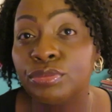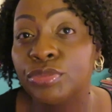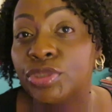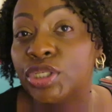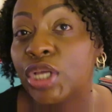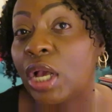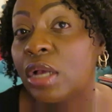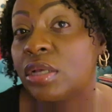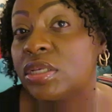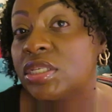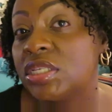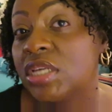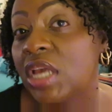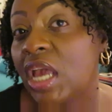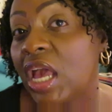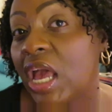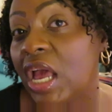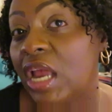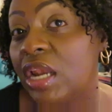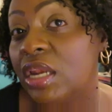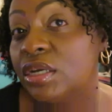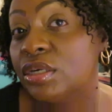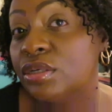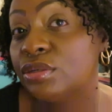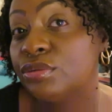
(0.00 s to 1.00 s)
Y'all see
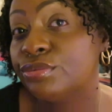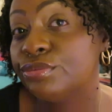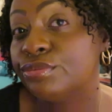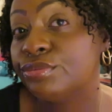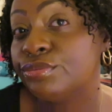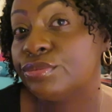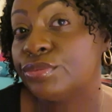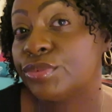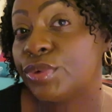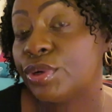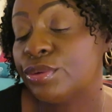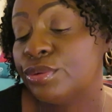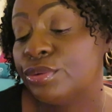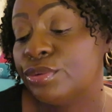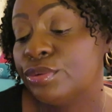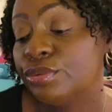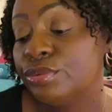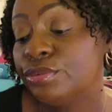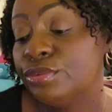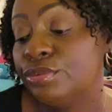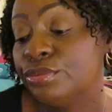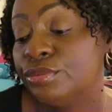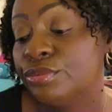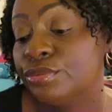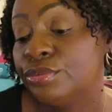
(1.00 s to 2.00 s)
how I look?
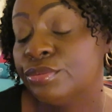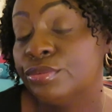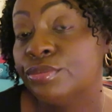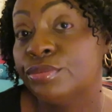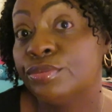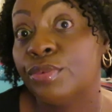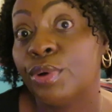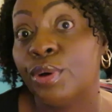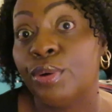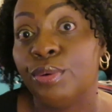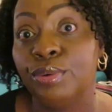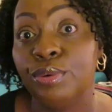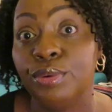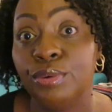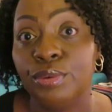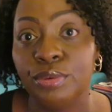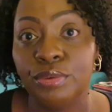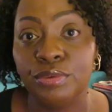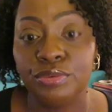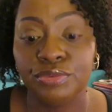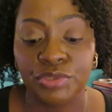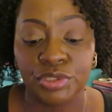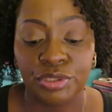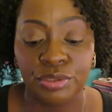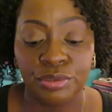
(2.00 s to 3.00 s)
Ooh.
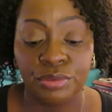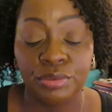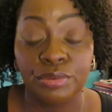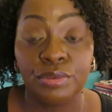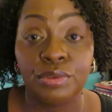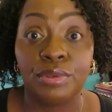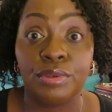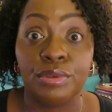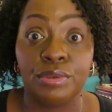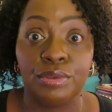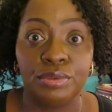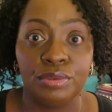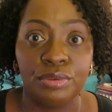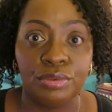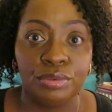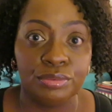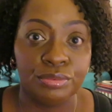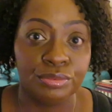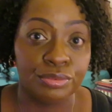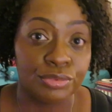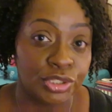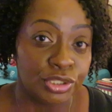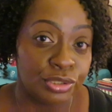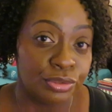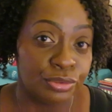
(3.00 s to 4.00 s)
Ooh. Ooh.
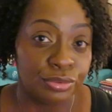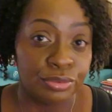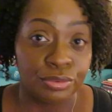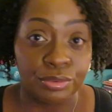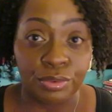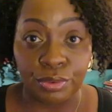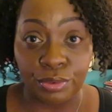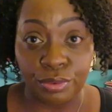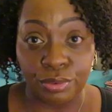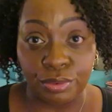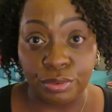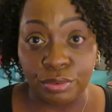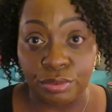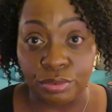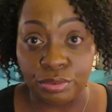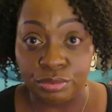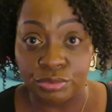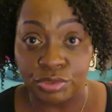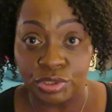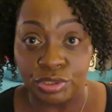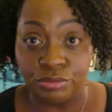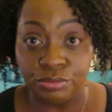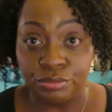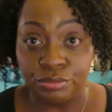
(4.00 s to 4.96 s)
Ooh.